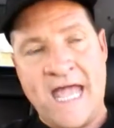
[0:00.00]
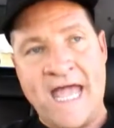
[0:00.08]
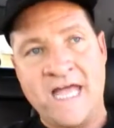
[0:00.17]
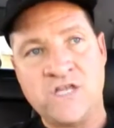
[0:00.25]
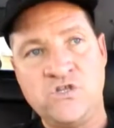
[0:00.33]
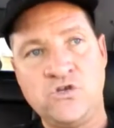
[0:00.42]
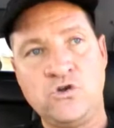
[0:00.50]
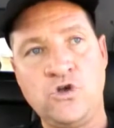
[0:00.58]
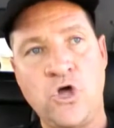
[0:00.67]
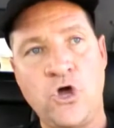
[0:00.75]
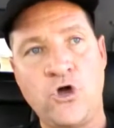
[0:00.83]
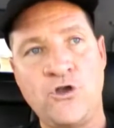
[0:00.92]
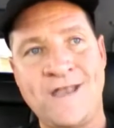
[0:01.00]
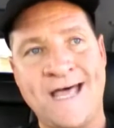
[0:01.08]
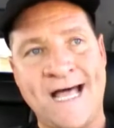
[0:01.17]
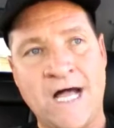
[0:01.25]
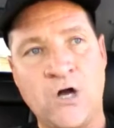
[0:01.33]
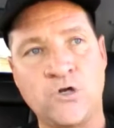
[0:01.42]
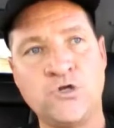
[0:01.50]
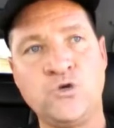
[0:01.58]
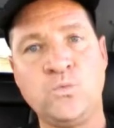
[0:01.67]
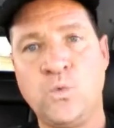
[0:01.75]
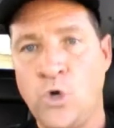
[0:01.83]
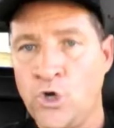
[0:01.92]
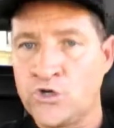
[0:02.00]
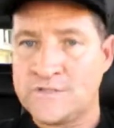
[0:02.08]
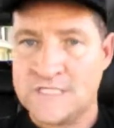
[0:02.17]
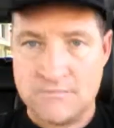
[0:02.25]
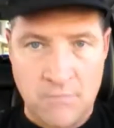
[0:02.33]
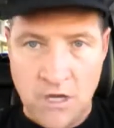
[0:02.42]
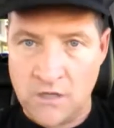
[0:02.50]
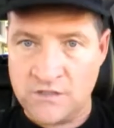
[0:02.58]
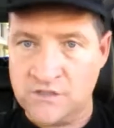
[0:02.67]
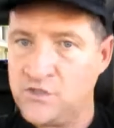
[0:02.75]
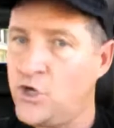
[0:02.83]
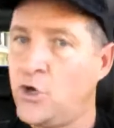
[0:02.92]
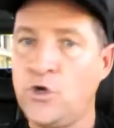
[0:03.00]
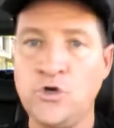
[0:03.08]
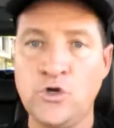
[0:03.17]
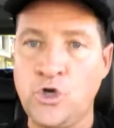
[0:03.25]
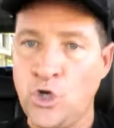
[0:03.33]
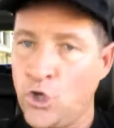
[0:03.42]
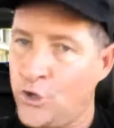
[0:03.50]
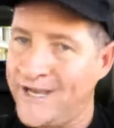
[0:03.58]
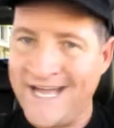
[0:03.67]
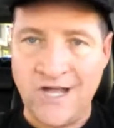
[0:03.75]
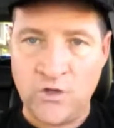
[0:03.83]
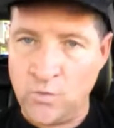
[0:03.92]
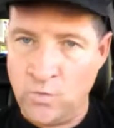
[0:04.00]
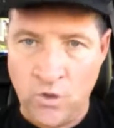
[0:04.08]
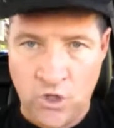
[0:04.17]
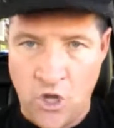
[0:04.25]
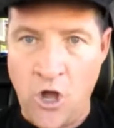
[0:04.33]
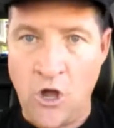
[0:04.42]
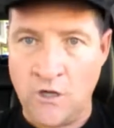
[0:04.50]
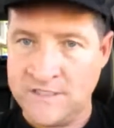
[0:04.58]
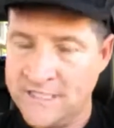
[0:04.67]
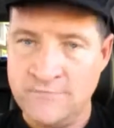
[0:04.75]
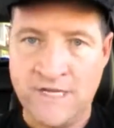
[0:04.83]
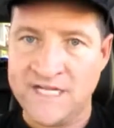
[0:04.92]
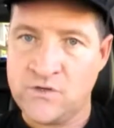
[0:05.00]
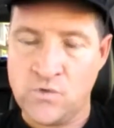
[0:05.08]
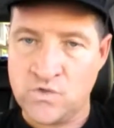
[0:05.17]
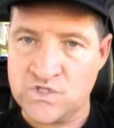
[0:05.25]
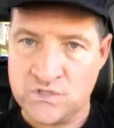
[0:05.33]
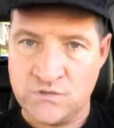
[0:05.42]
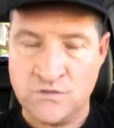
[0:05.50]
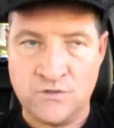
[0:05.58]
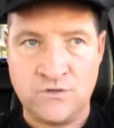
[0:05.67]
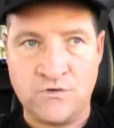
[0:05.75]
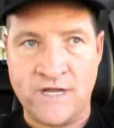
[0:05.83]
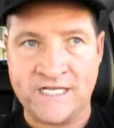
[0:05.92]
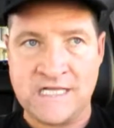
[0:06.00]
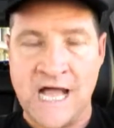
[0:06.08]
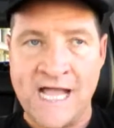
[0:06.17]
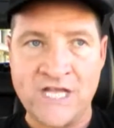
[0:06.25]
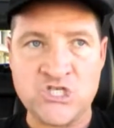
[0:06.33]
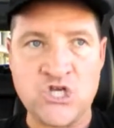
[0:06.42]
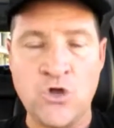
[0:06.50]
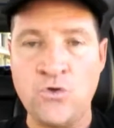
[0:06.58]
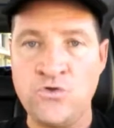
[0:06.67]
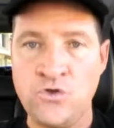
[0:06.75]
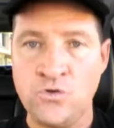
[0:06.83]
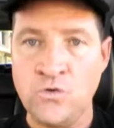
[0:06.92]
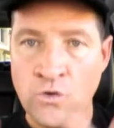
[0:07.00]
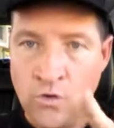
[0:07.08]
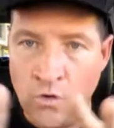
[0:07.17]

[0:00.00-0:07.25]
And you learn how to work smart. You don't learn how to work hard in my course. Right? I show you